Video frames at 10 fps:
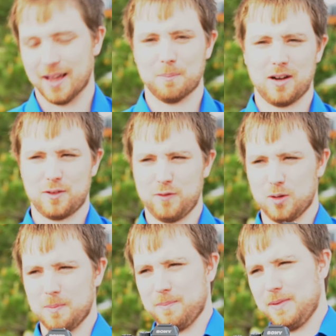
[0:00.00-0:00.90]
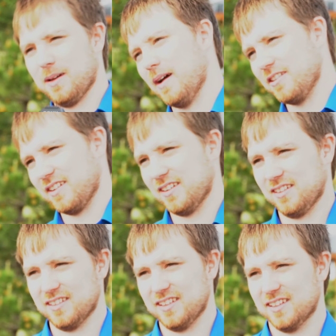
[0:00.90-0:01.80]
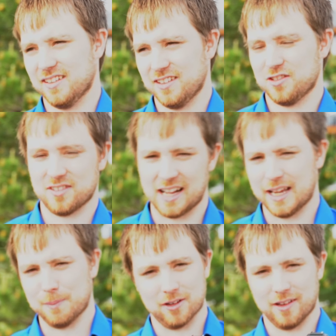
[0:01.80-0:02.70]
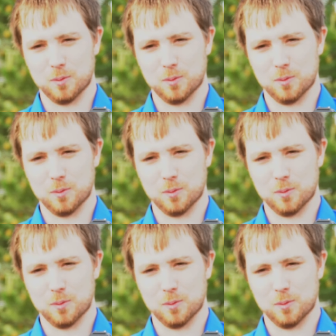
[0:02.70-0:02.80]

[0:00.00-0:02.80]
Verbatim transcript: Yeah, product review will be on my channel, and it's just I am Aaron